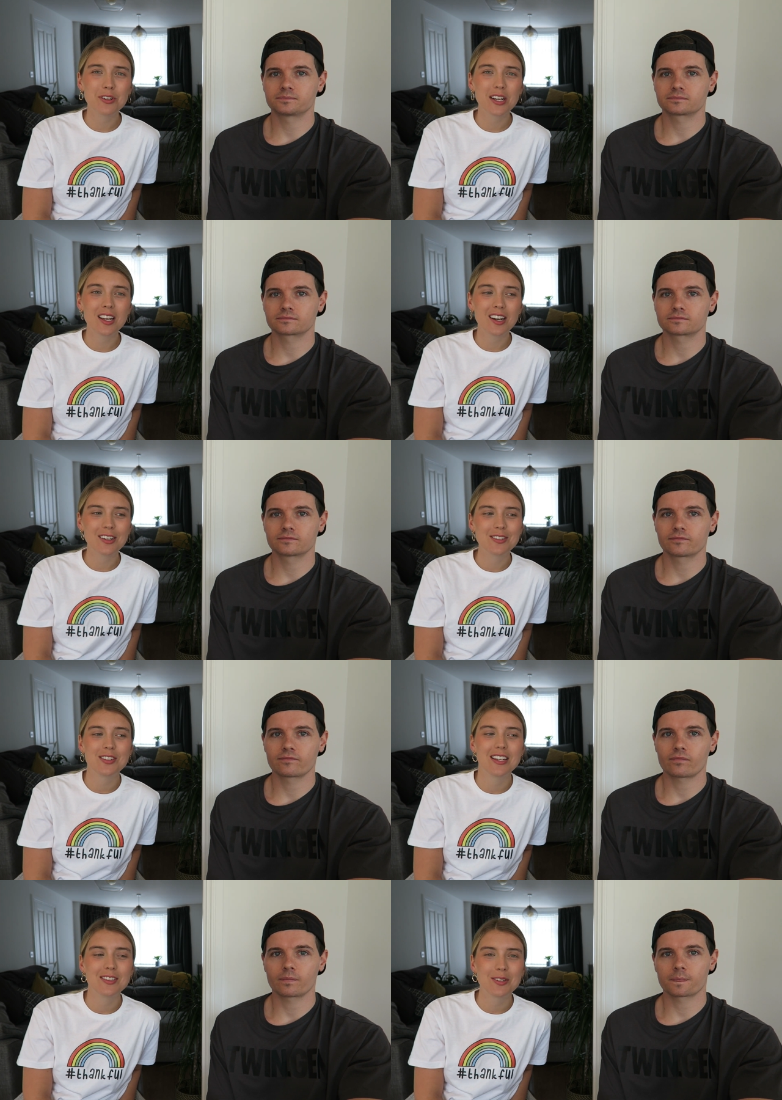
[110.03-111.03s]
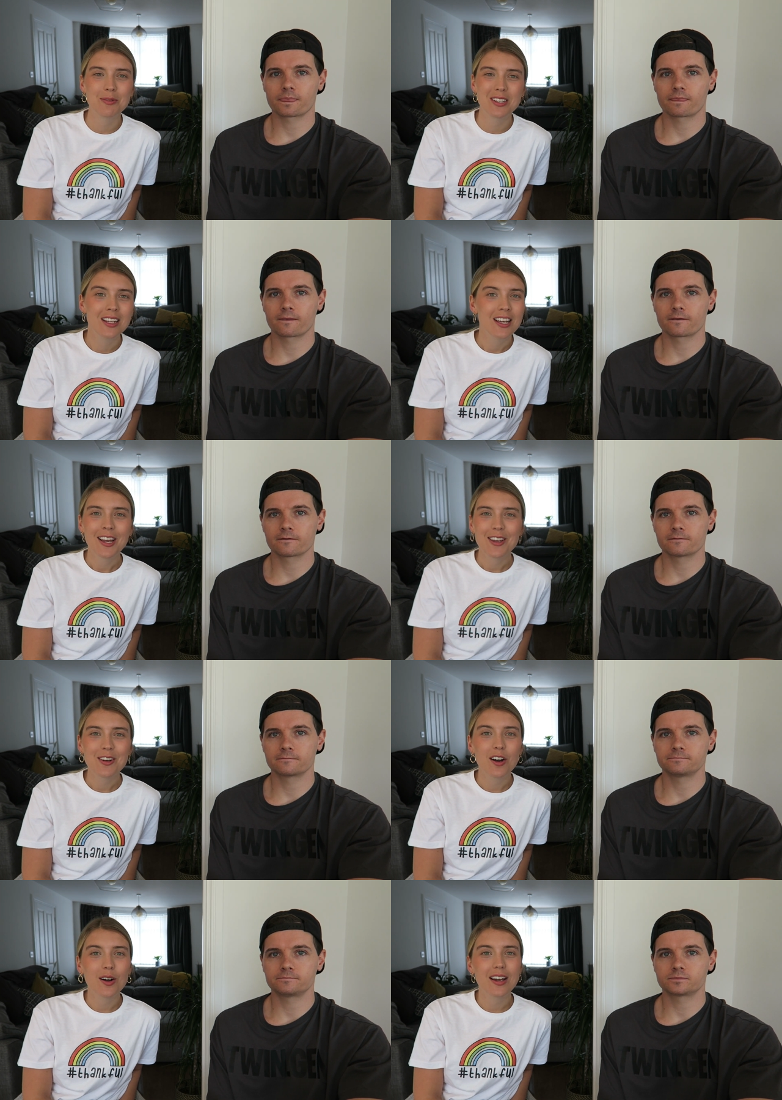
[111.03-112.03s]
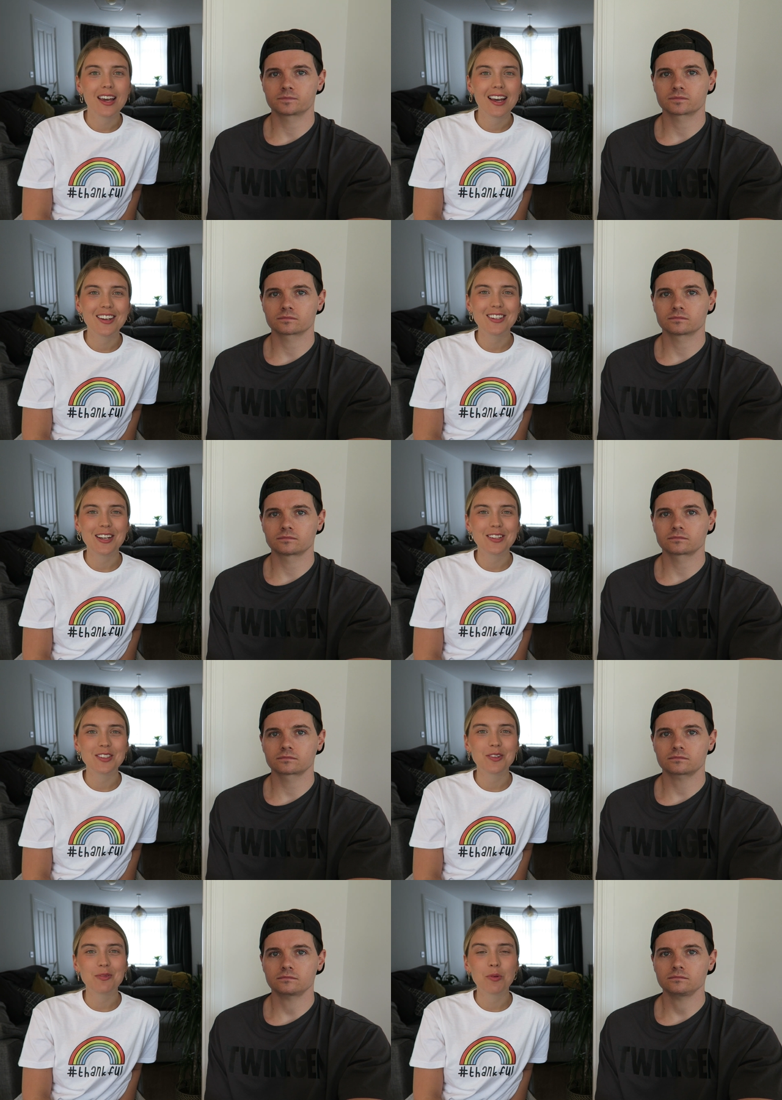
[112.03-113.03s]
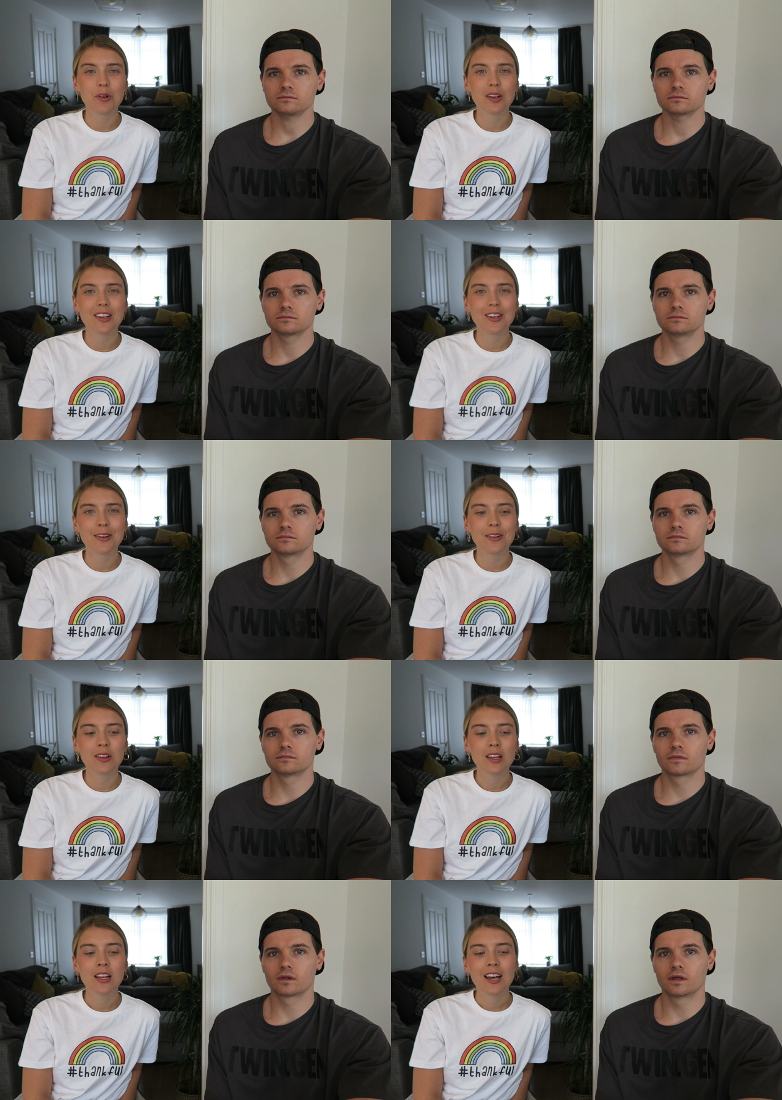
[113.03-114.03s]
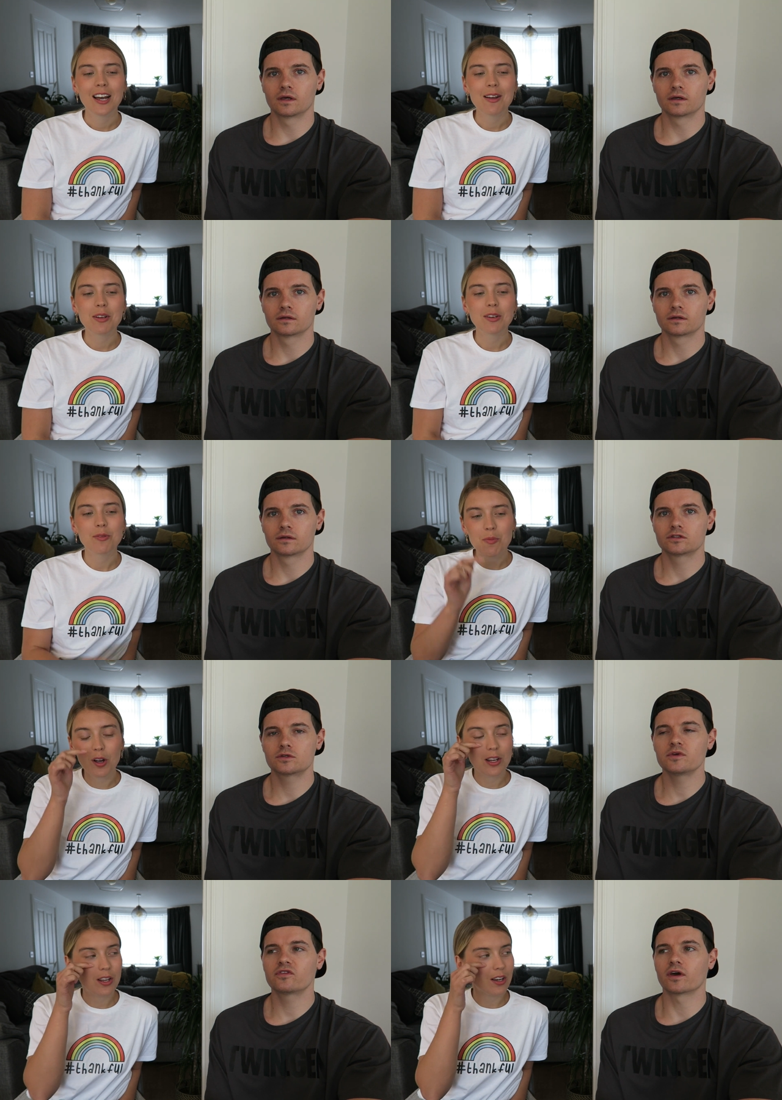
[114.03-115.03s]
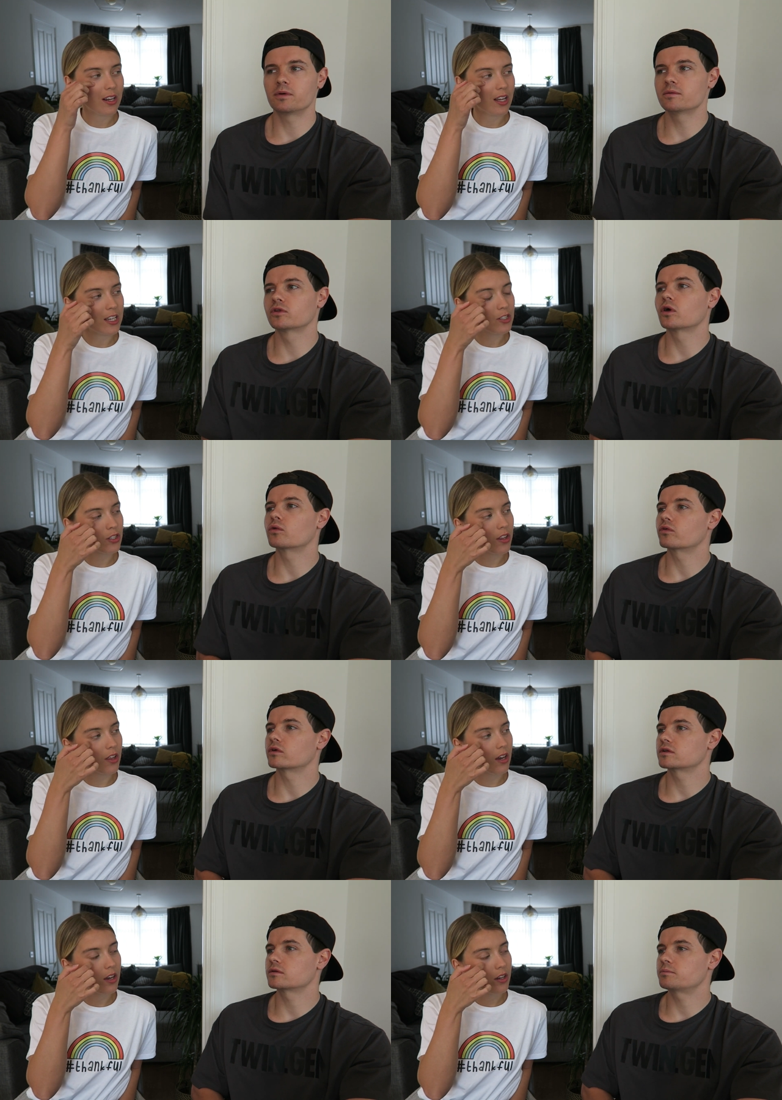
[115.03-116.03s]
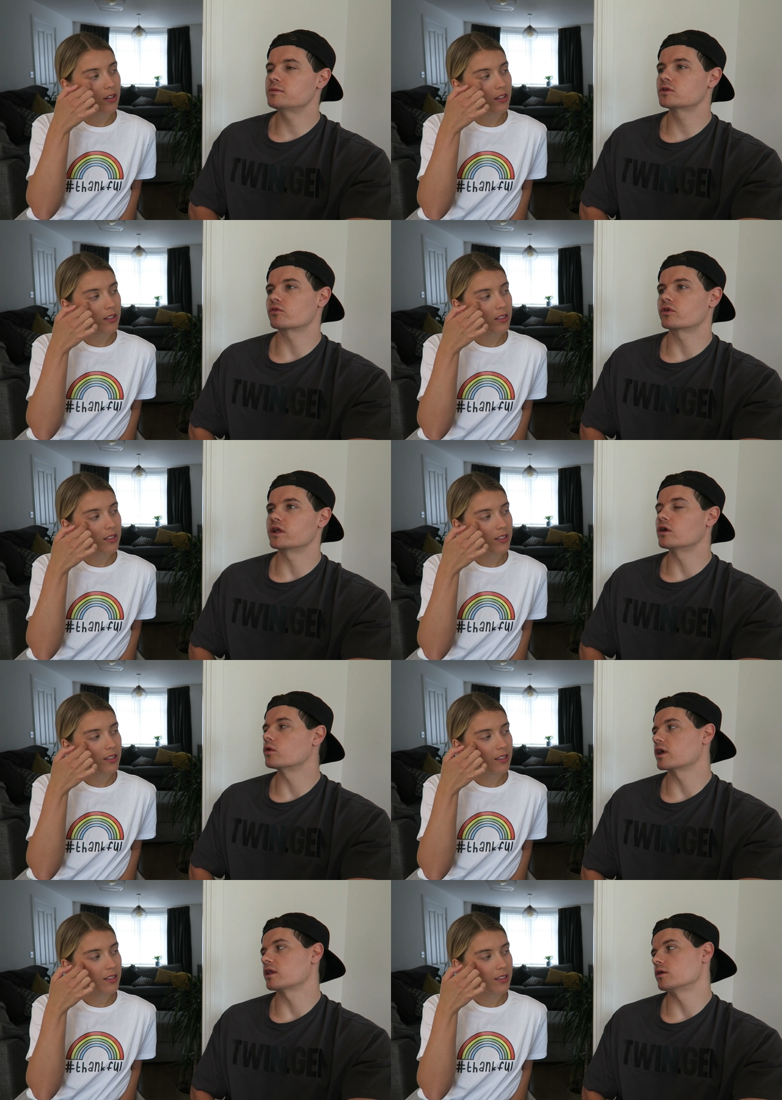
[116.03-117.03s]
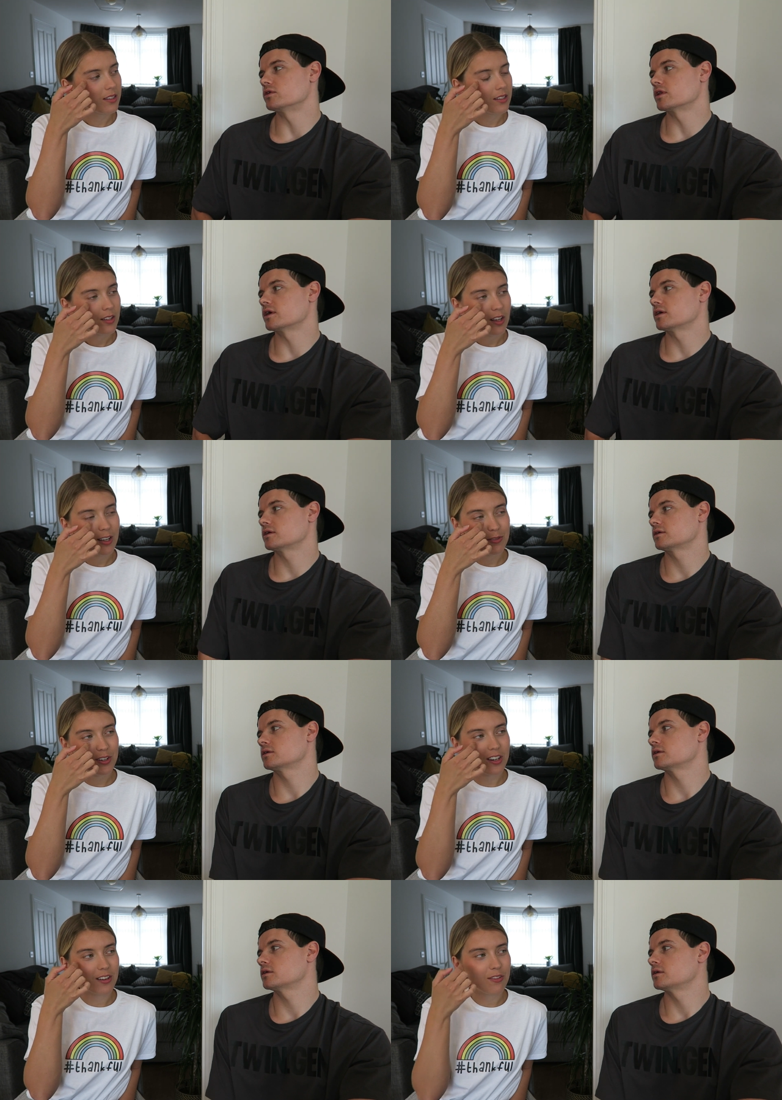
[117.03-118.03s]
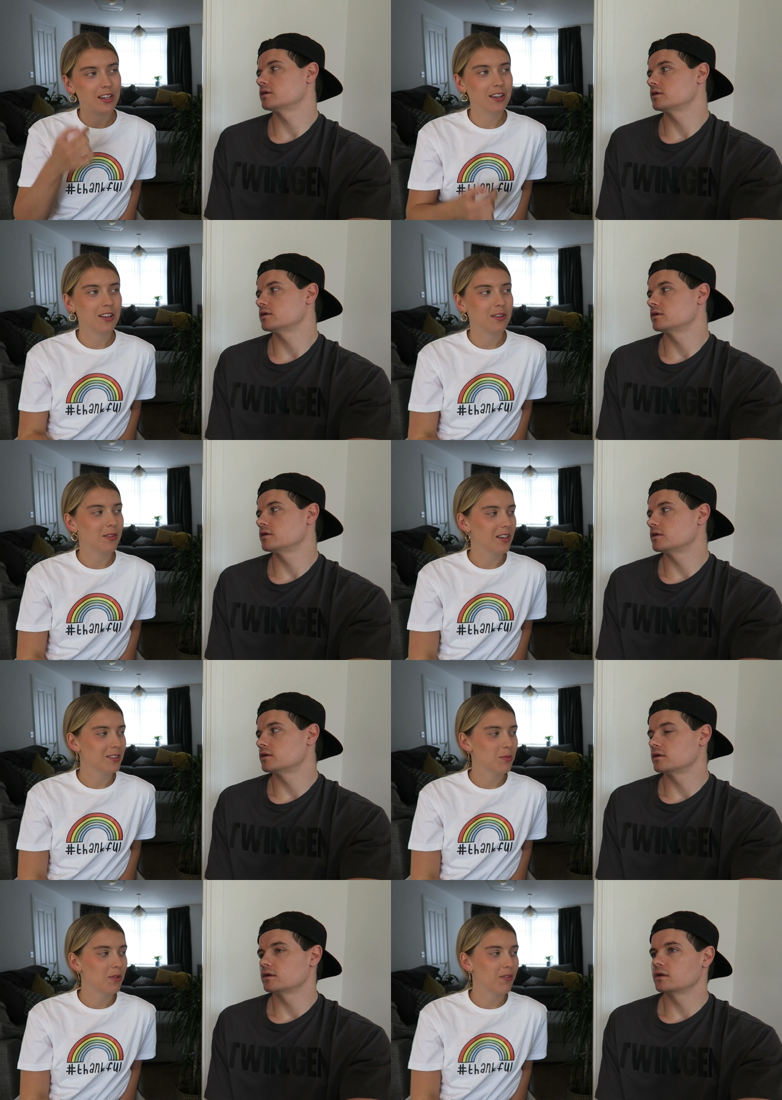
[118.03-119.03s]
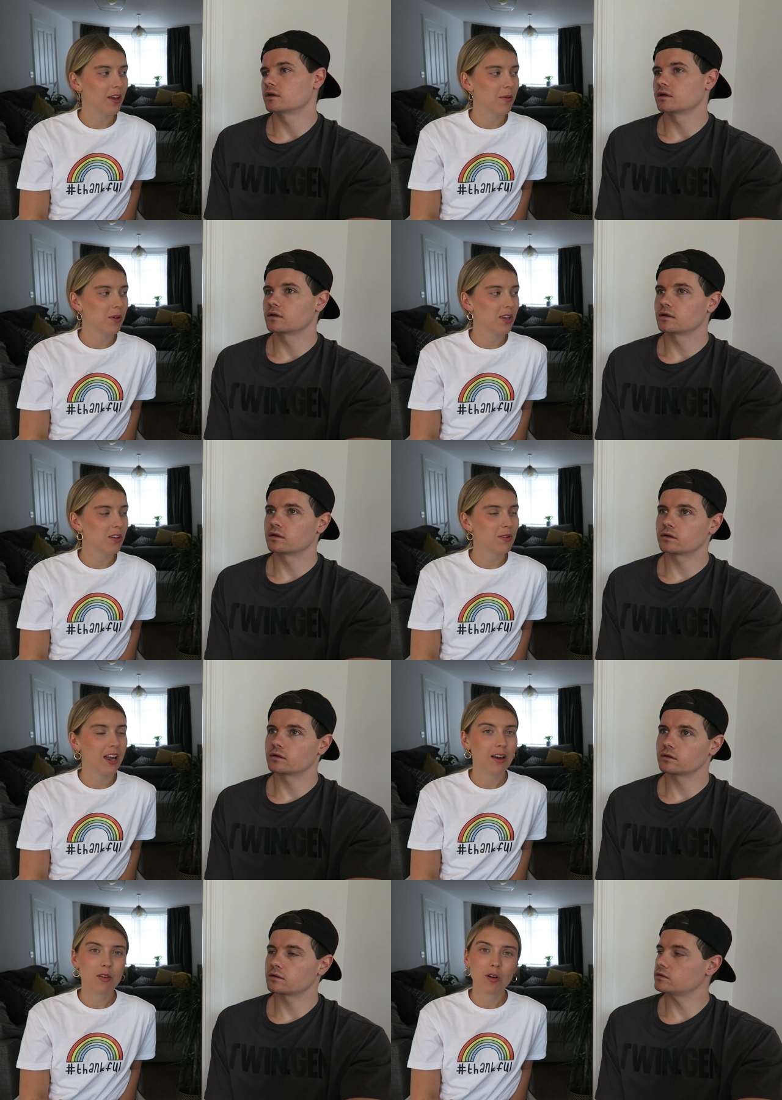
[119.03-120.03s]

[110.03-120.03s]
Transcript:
Speaker 1: really hard saying to someone, you can't get an identical boy and girl.
Speaker 2: Yeah. I mean, we might to be fair, people like don't people don't really know that though, do they?
Speaker 1: I don't think I really knew that, to be fair. But you, yeah,